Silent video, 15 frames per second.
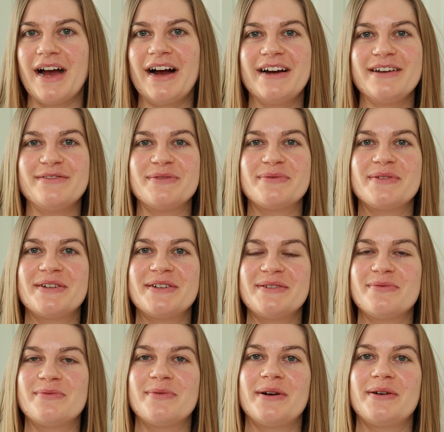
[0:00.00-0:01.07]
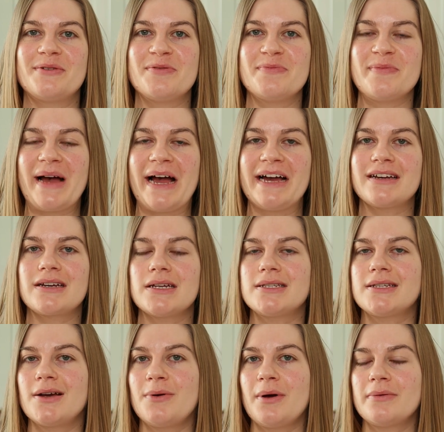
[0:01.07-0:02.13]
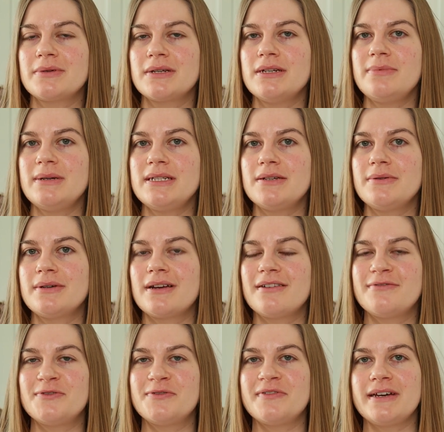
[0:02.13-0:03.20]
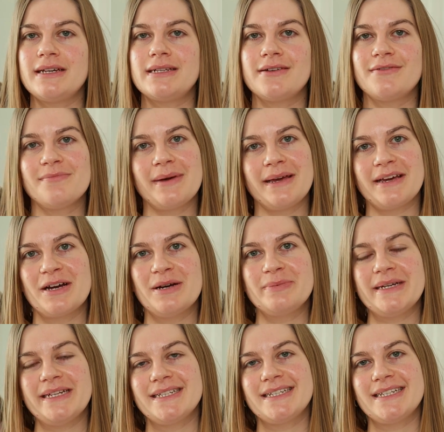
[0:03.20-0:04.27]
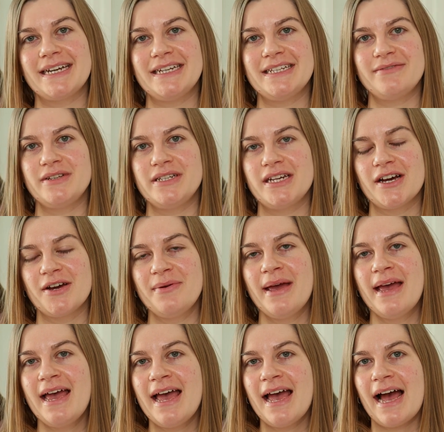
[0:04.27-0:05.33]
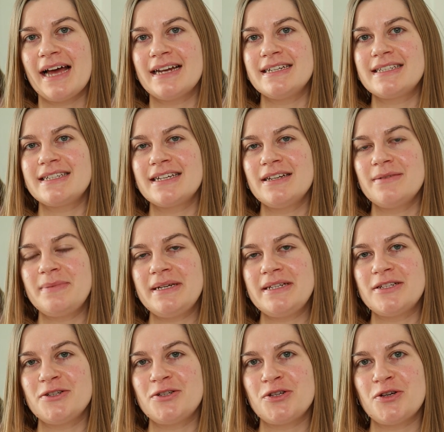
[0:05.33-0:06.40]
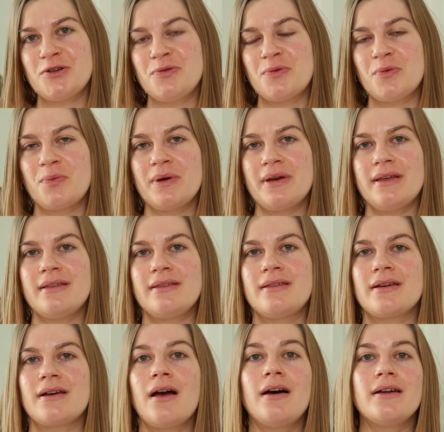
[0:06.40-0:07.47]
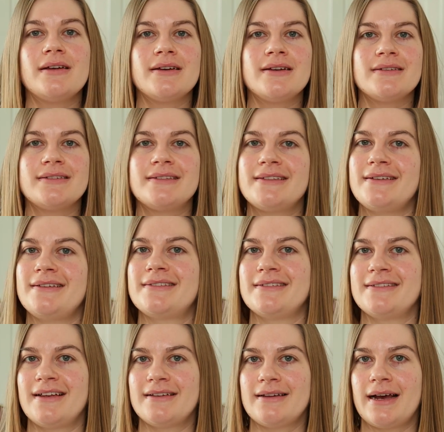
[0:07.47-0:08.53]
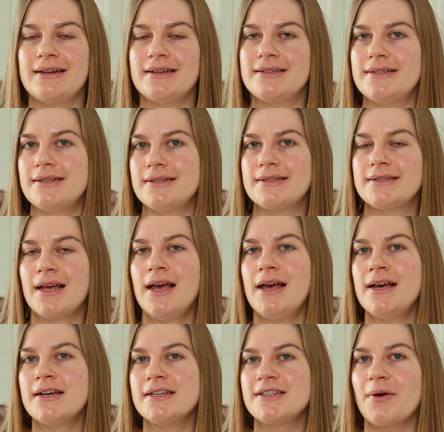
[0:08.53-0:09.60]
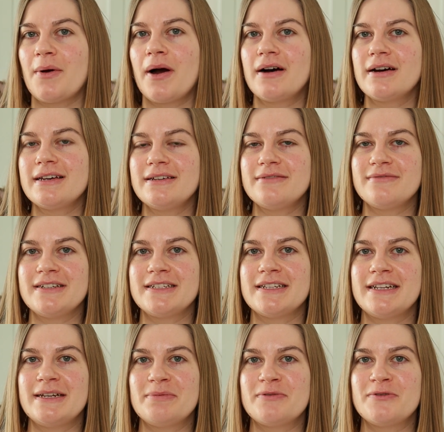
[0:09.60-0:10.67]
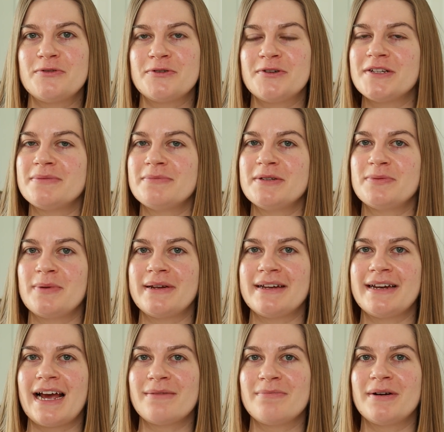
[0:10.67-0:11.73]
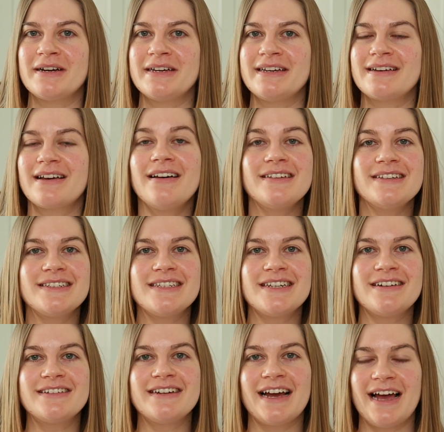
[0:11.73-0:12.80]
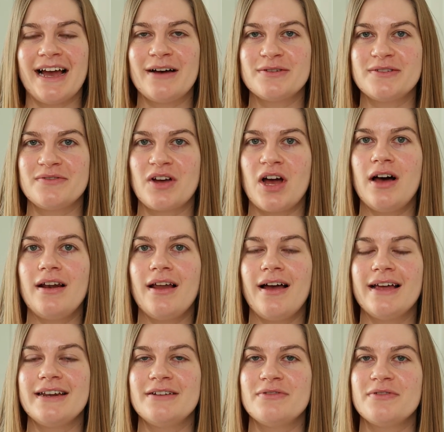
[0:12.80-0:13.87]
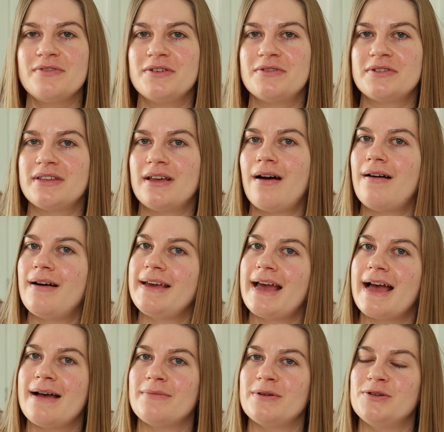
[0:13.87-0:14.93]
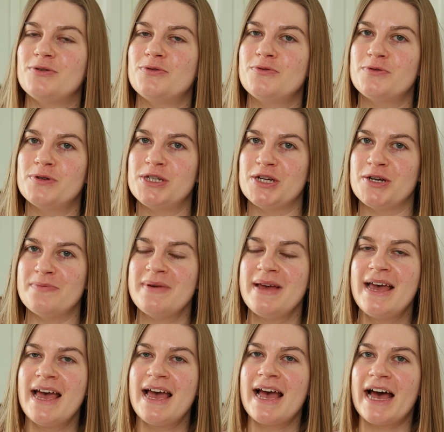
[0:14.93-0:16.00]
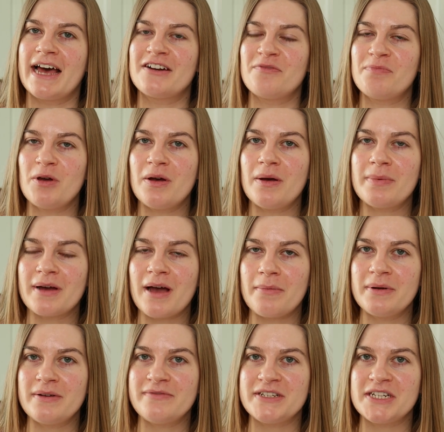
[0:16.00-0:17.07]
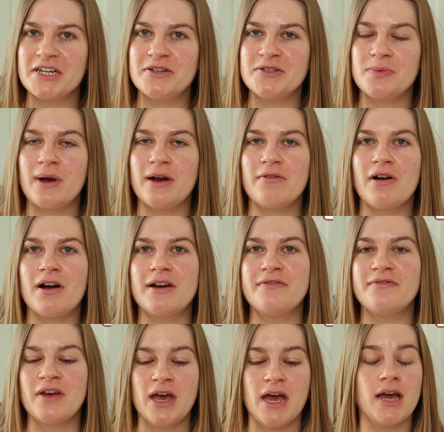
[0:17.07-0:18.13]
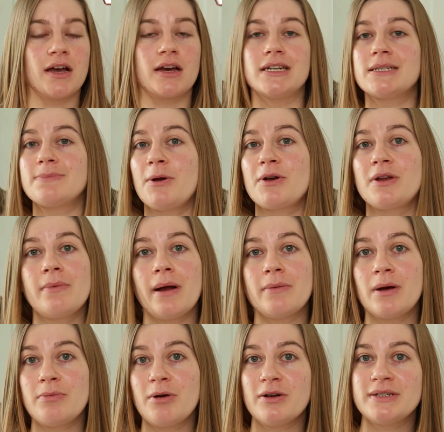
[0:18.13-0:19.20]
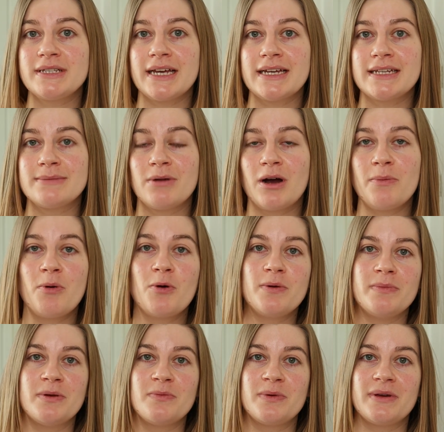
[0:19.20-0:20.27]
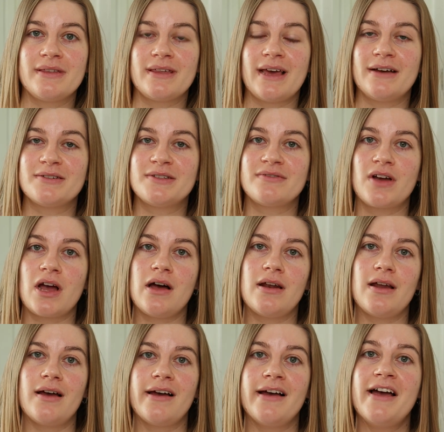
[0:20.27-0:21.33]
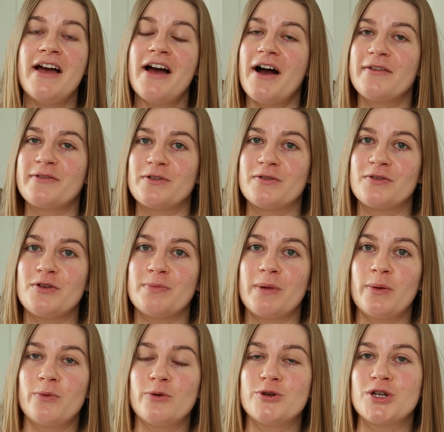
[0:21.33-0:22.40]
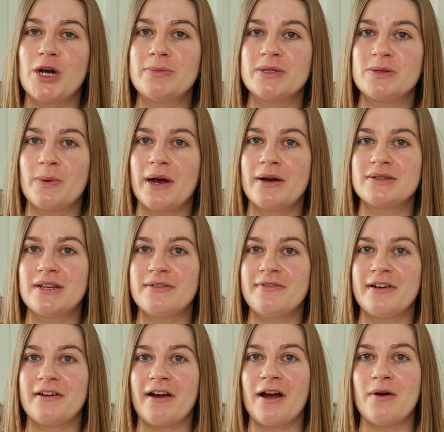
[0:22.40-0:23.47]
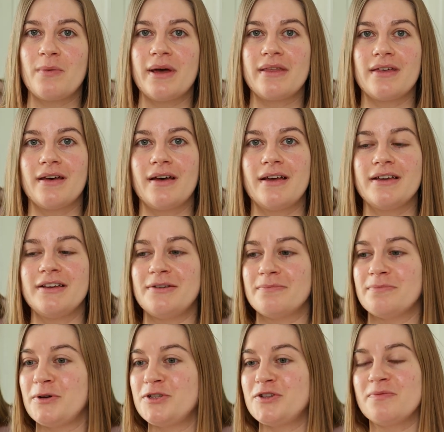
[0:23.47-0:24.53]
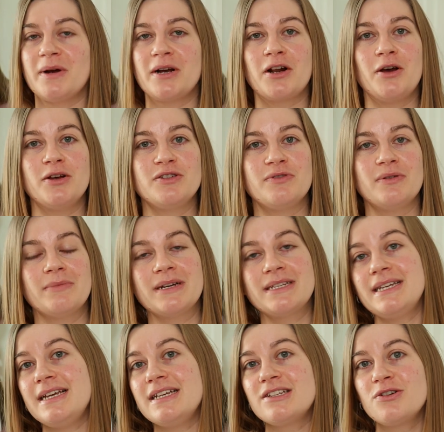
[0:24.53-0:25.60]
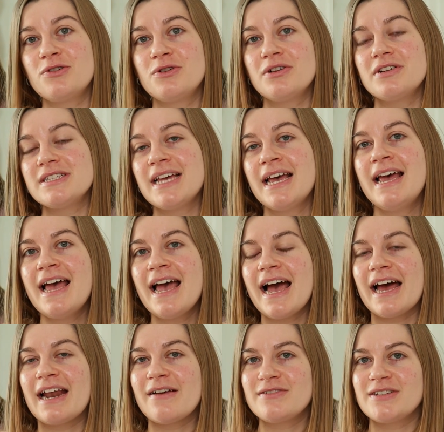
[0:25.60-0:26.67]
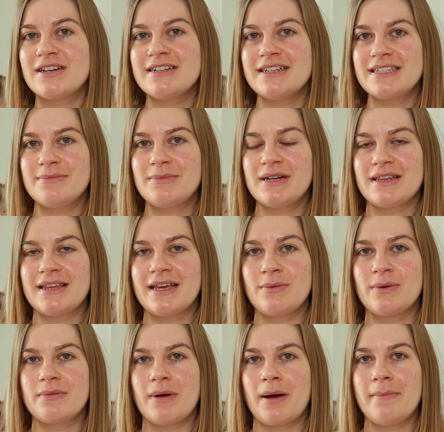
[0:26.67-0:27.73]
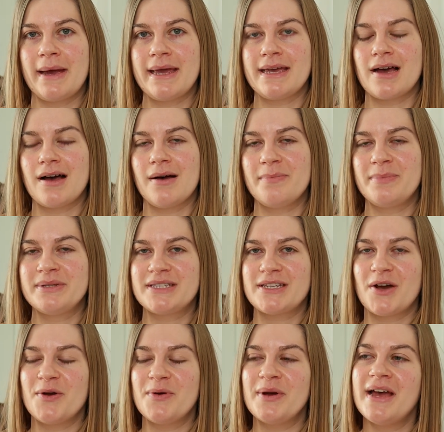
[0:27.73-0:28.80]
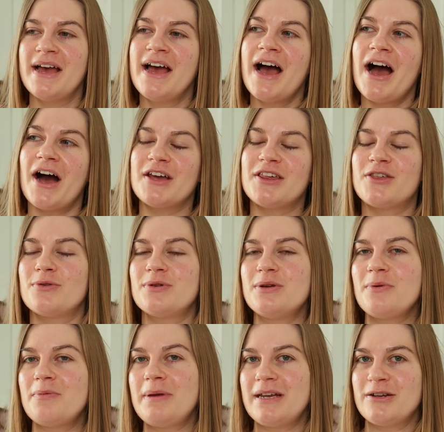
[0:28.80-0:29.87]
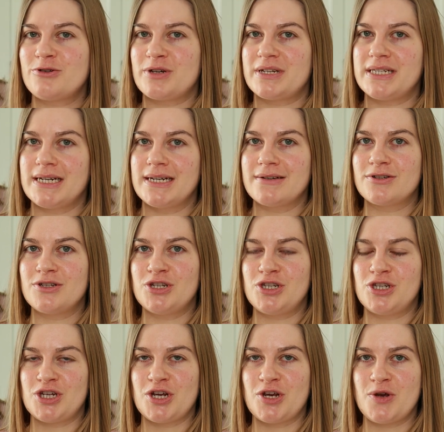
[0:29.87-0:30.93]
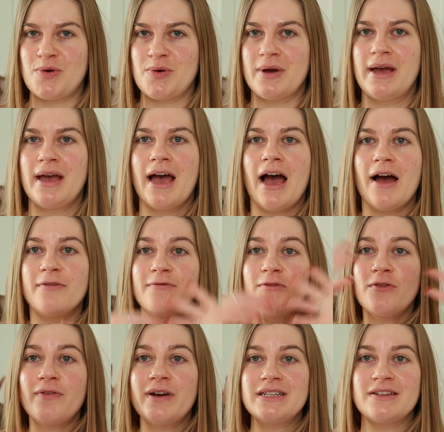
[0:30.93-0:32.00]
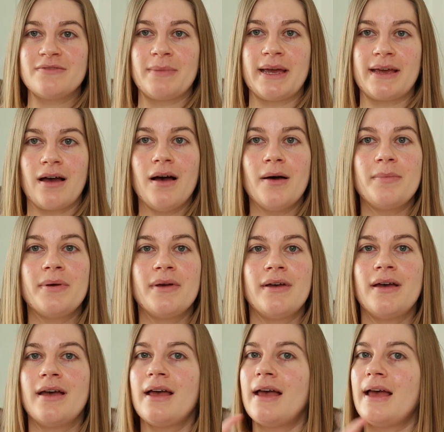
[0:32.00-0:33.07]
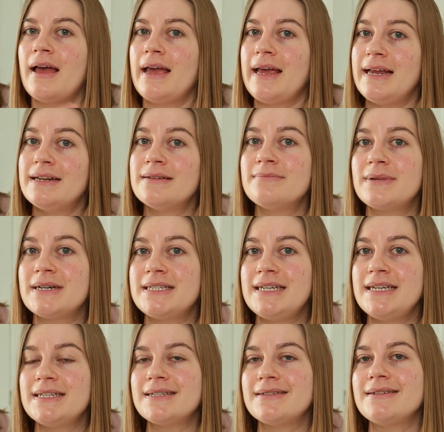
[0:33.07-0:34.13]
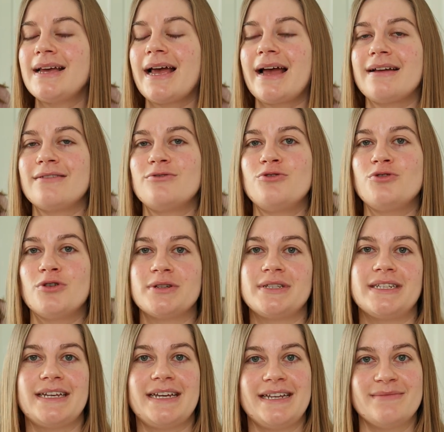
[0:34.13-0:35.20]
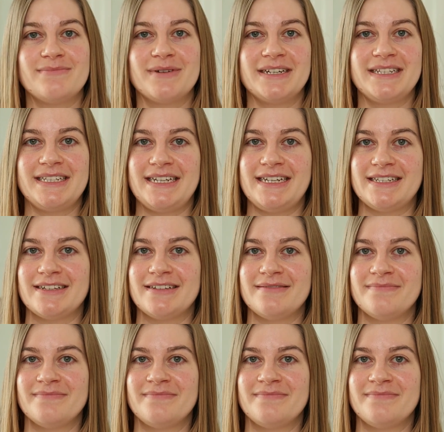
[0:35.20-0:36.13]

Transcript: Hi everyone, welcome back. So I'm going to be doing a full face of makeup in today's video, and it's going to be to do with colour season analysis. So I recently before Christmas went and had my colours done at House of Colour, and it revealed that I am an autumn, and I've put up a couple of videos where I've kind of spoken about my process, my appointment with House of Colour. I've gone through my wardrobe as well to figure out whether most of my clothes are in my season or not, and I've done a similar thing with my makeup. So I thought it would be interesting to do a full face of makeup in my season and not in my season.